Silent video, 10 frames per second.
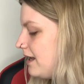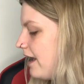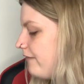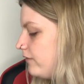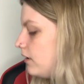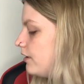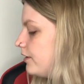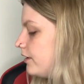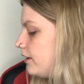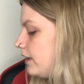Everyone,
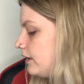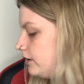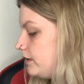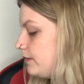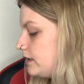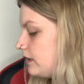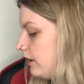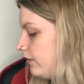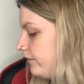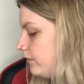including
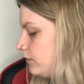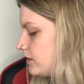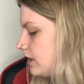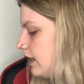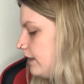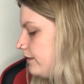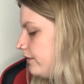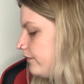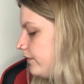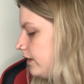myself, was kind
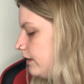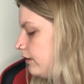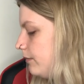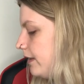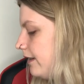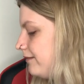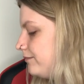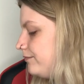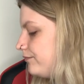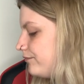of a little bit...
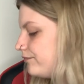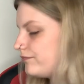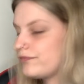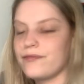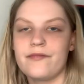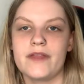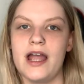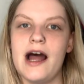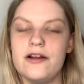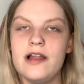
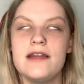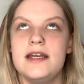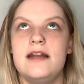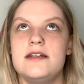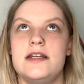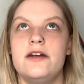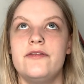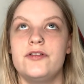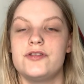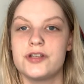I don't like the ending
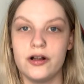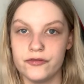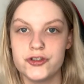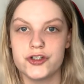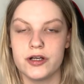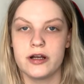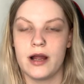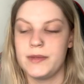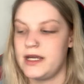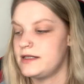of unsolved true
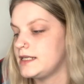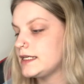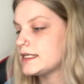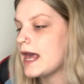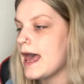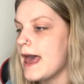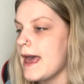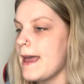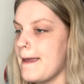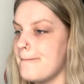crime cases.
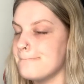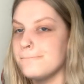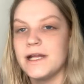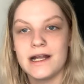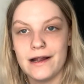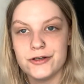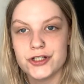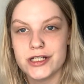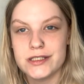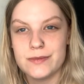It kind of
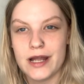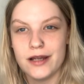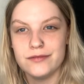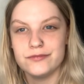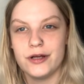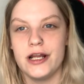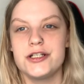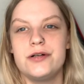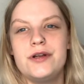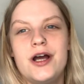stresses me out when I
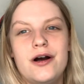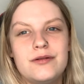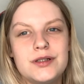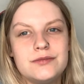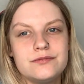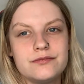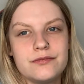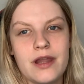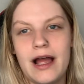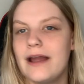don't know,
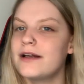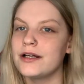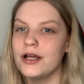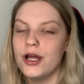like,